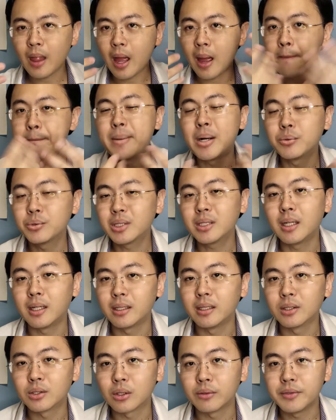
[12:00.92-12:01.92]
and bouncing
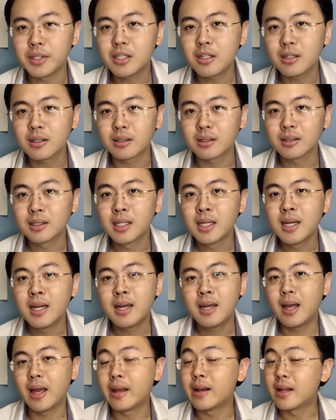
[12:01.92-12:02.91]
ideas off each other.
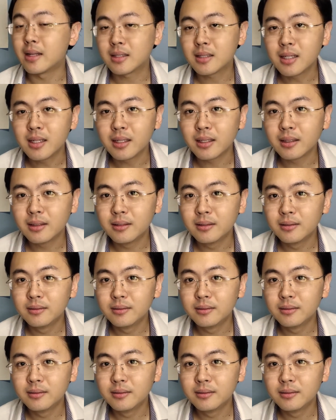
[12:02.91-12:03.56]
And that's it.